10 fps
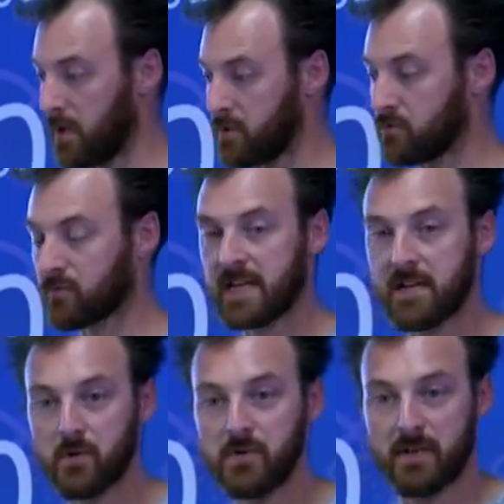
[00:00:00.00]

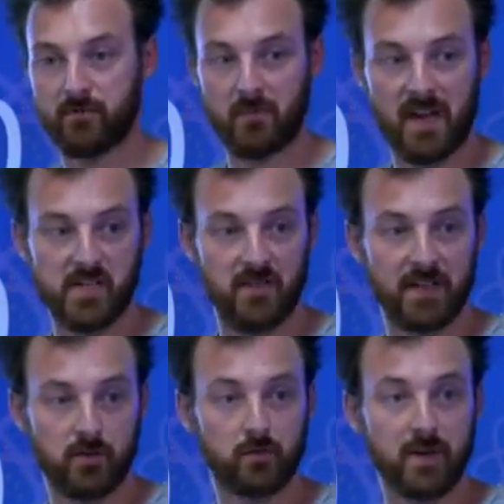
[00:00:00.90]
reuse information
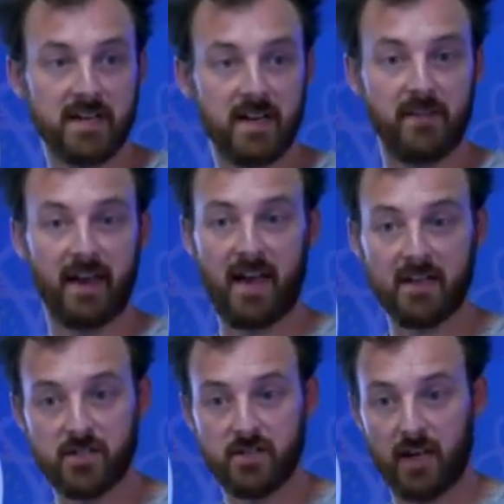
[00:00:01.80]
that's already in the
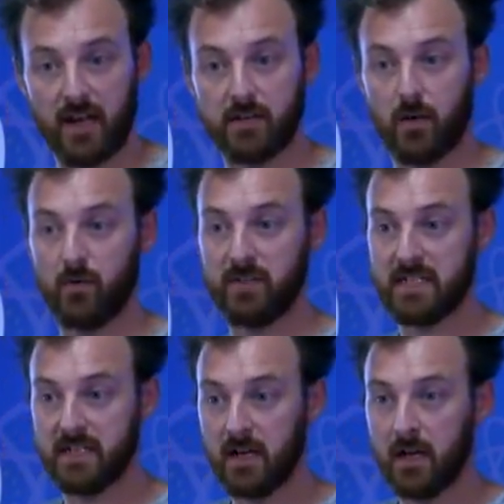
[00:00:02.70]
cache and
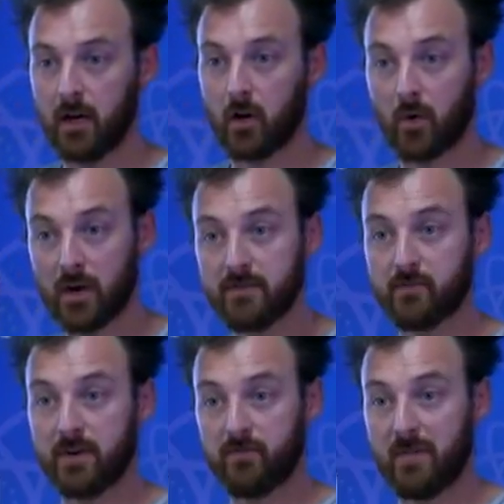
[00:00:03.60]
only query
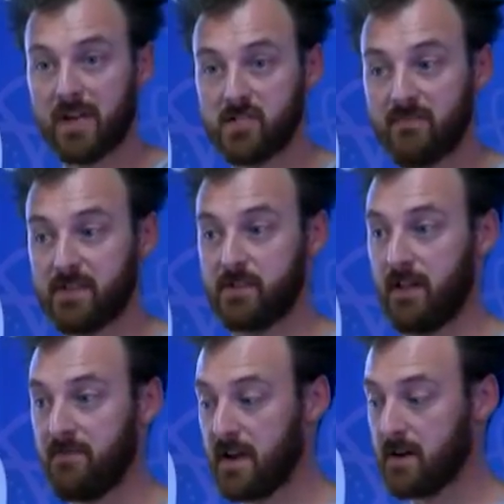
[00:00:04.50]
for information that's
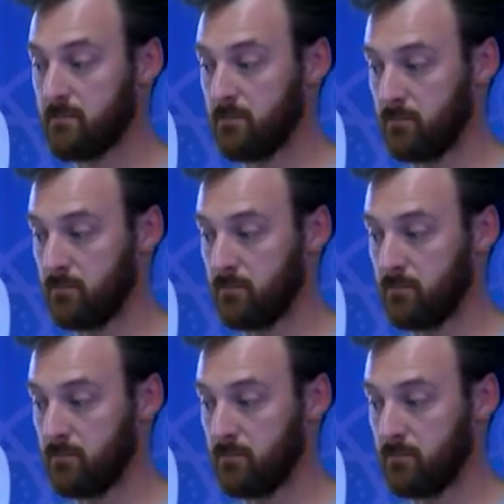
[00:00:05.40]
not there.